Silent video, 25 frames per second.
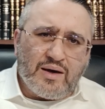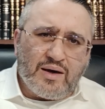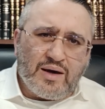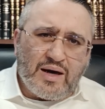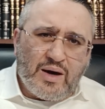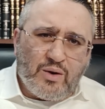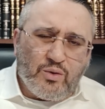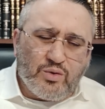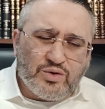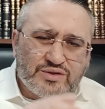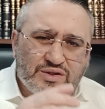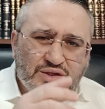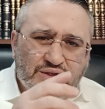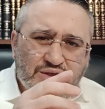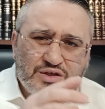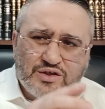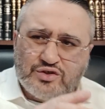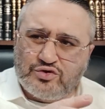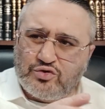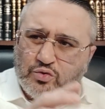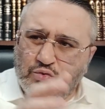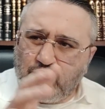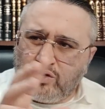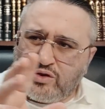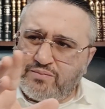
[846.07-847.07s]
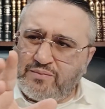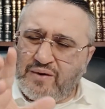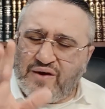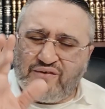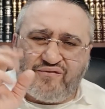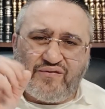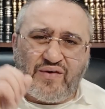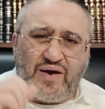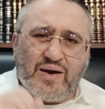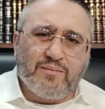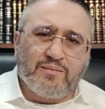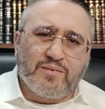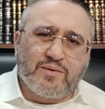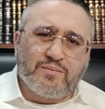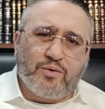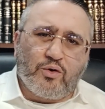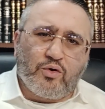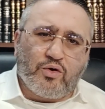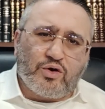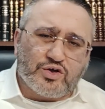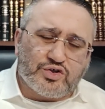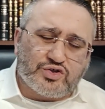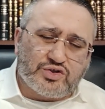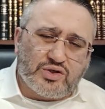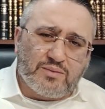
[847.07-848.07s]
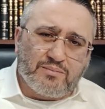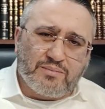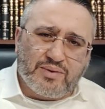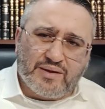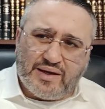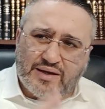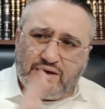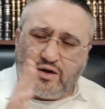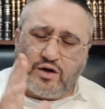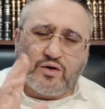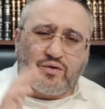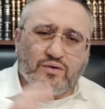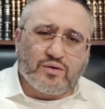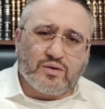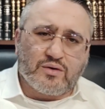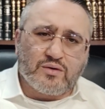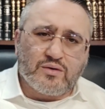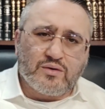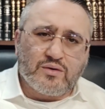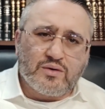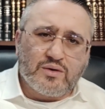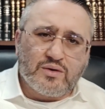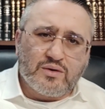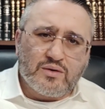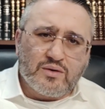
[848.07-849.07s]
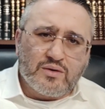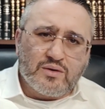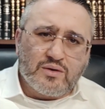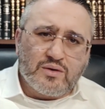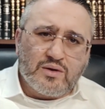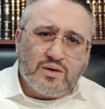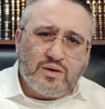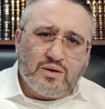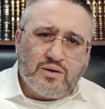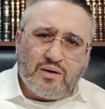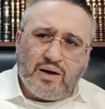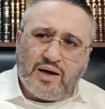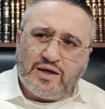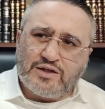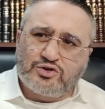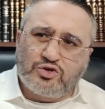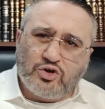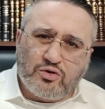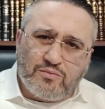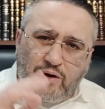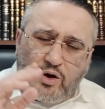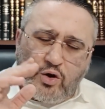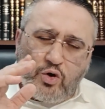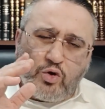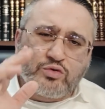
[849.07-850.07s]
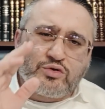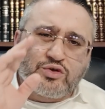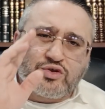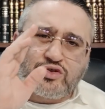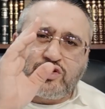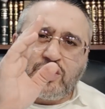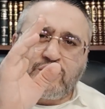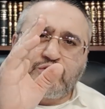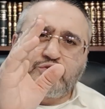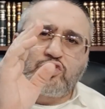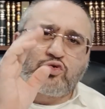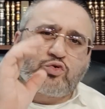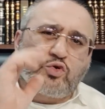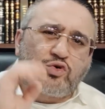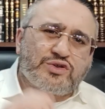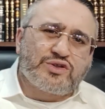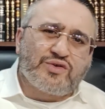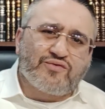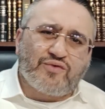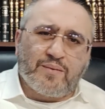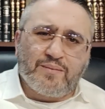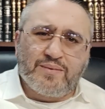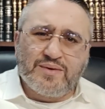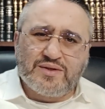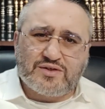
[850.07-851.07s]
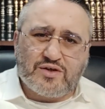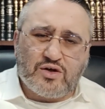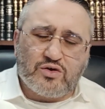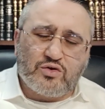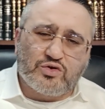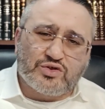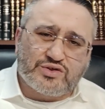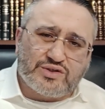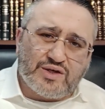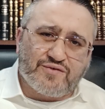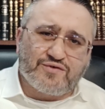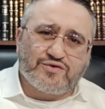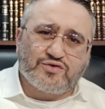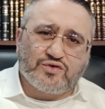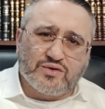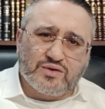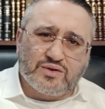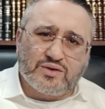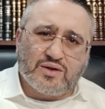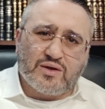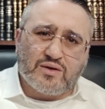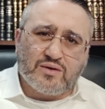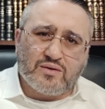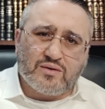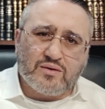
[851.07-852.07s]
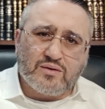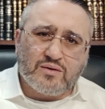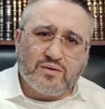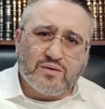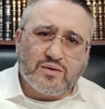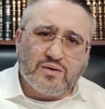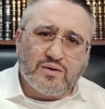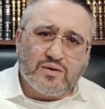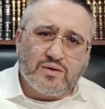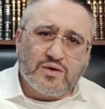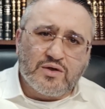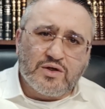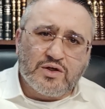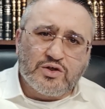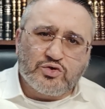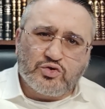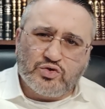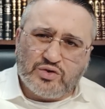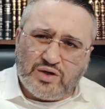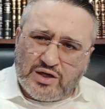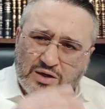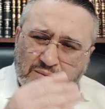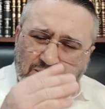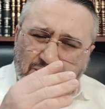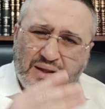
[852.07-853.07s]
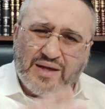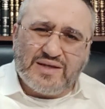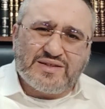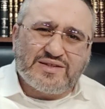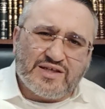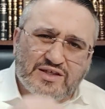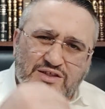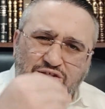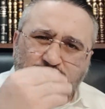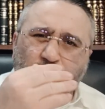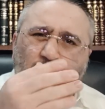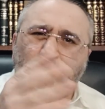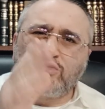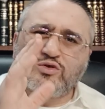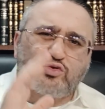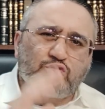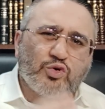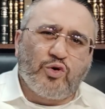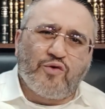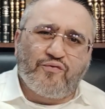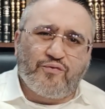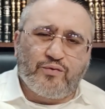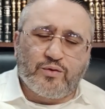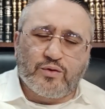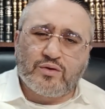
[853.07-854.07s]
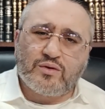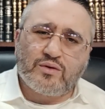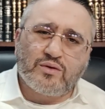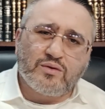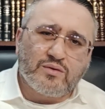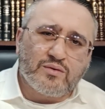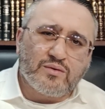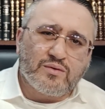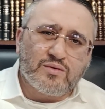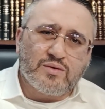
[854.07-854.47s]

I was in Israel with my family, Baruch Hashem, B'lein Hara. I took my older son to go see Rabbi Yitzchak Yosef Shlita, to get a blessing and so on and so forth.